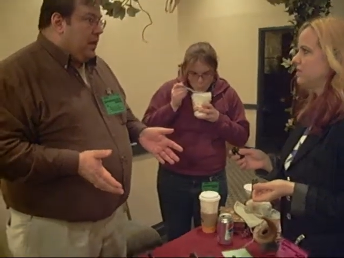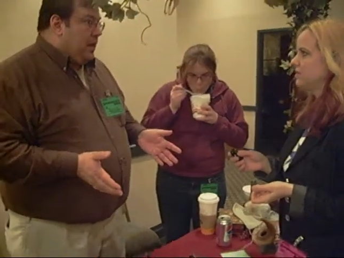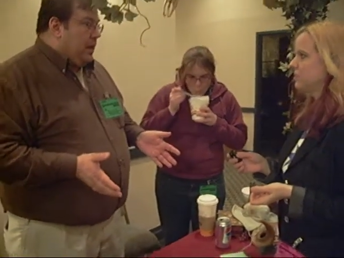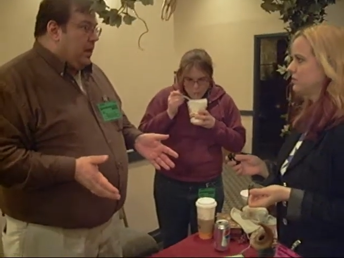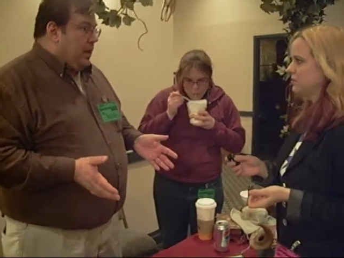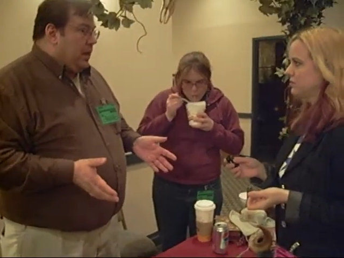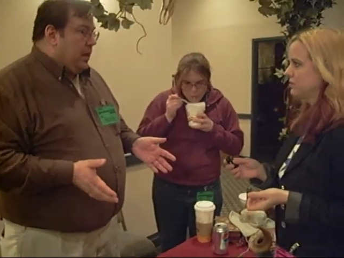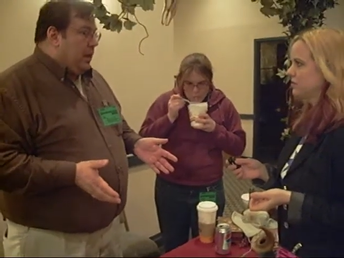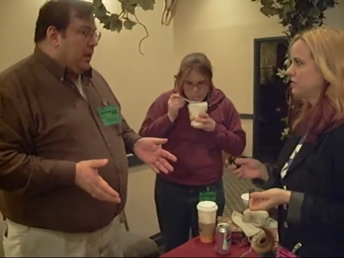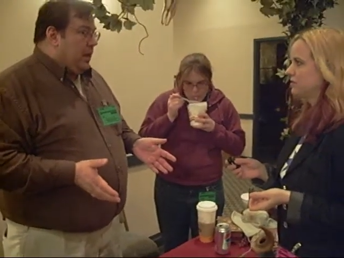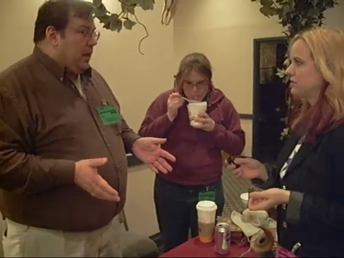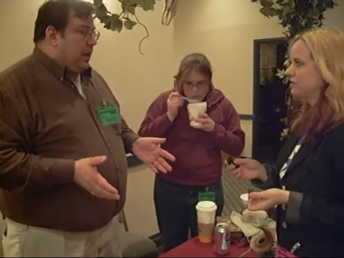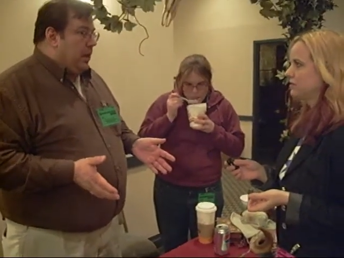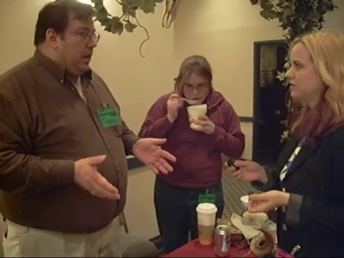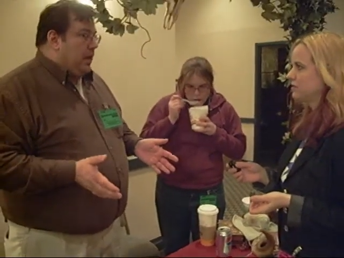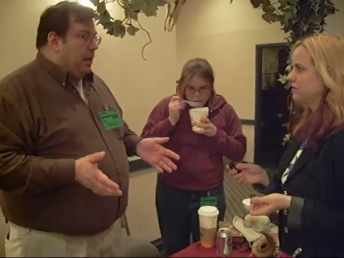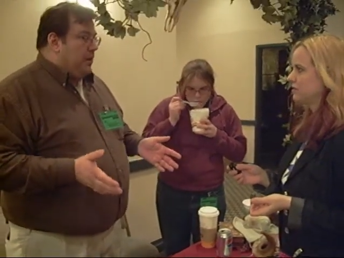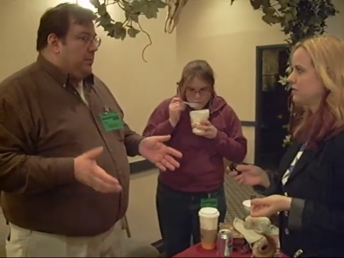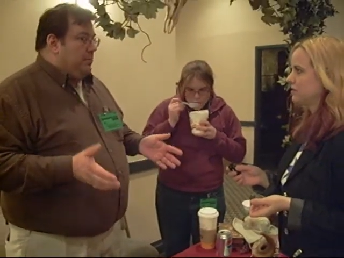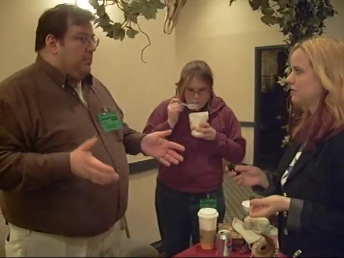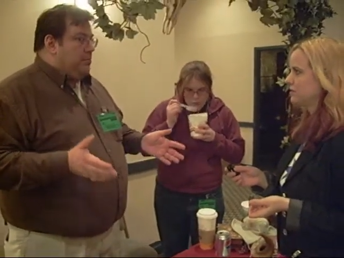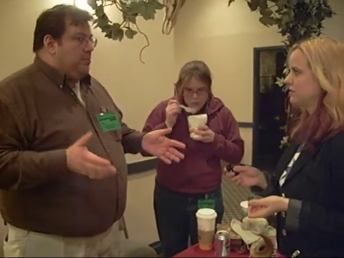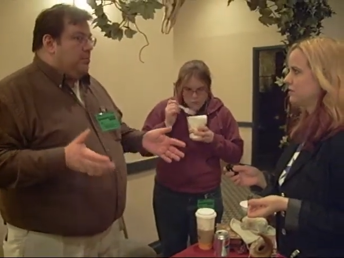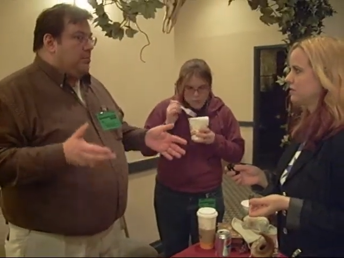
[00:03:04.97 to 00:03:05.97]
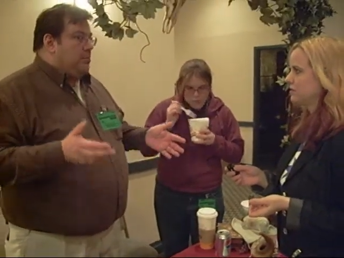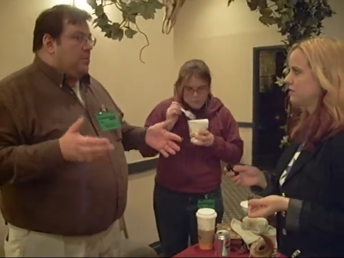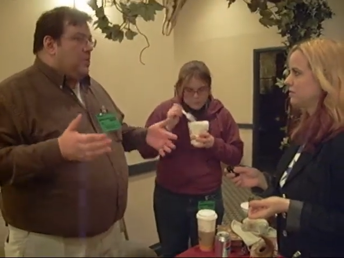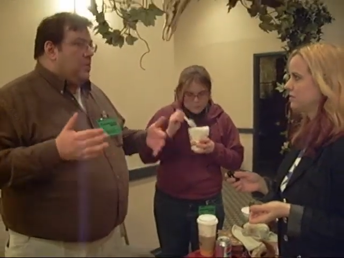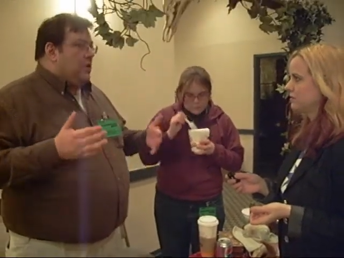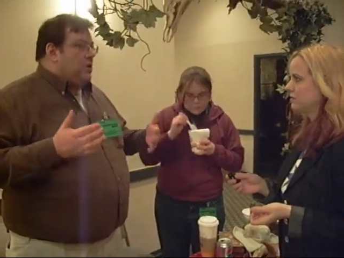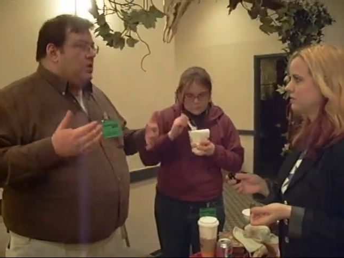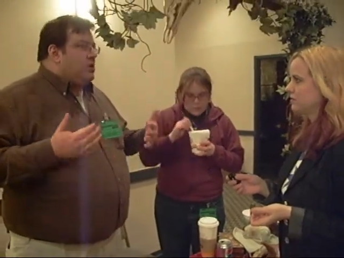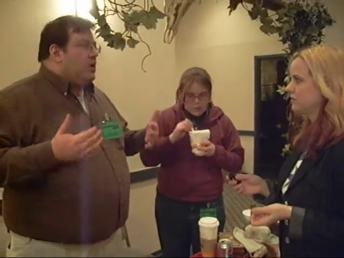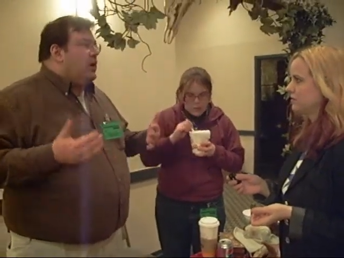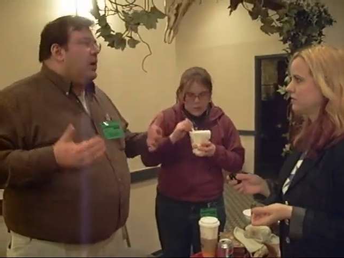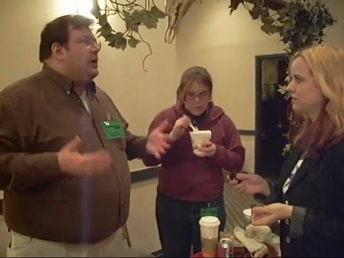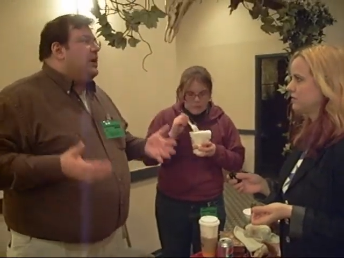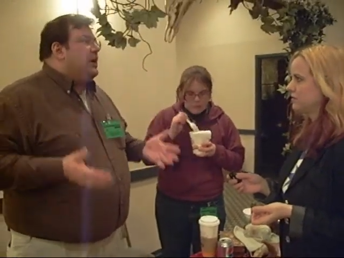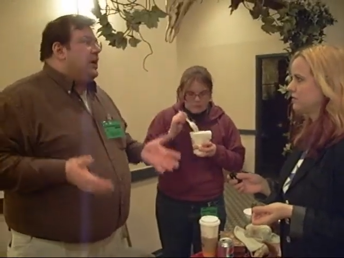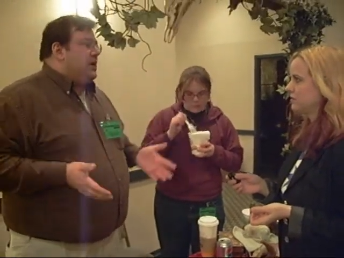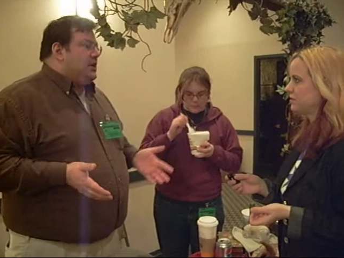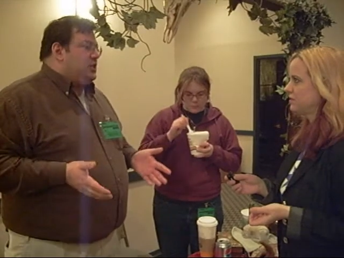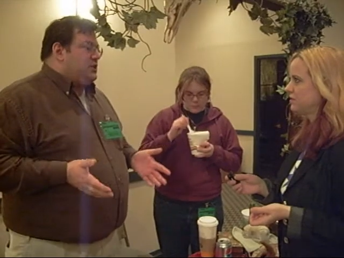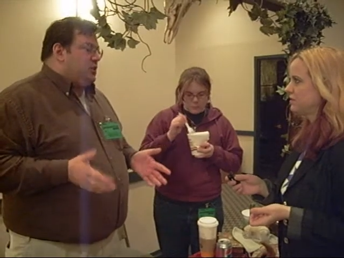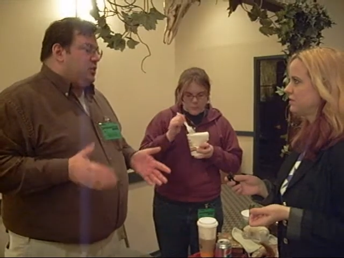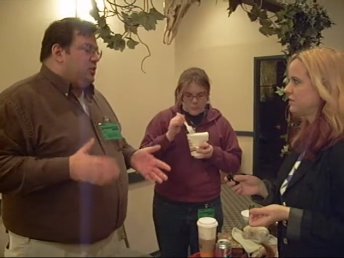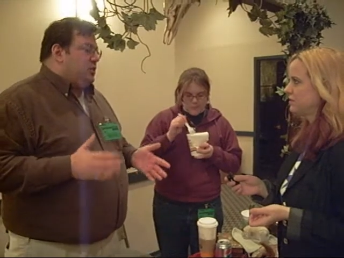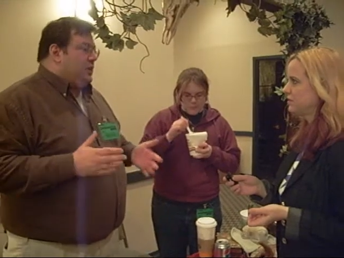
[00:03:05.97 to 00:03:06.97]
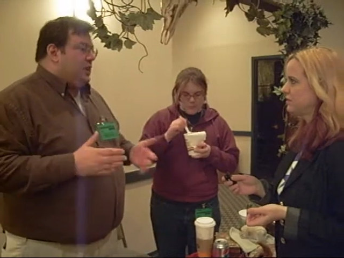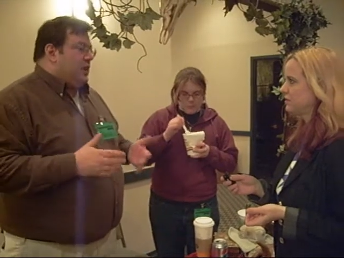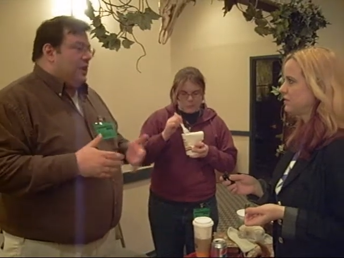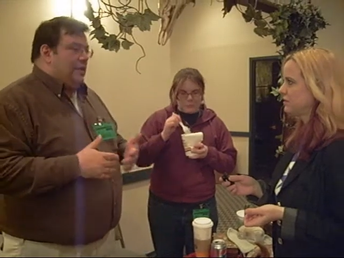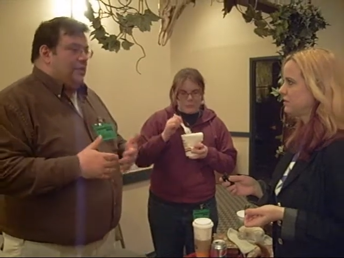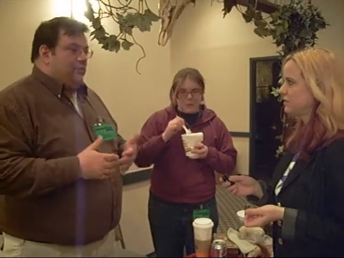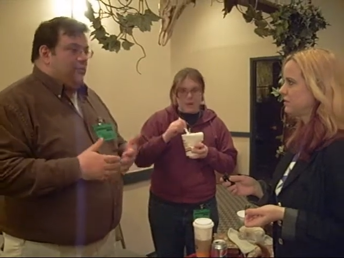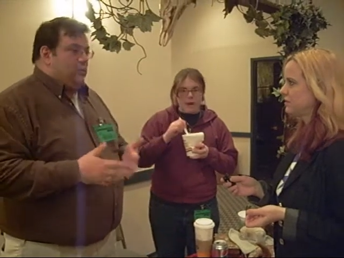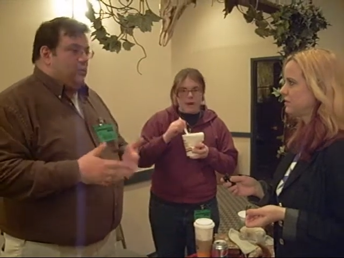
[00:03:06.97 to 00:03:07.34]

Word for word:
Speaker 1: Um, occasionally we'll have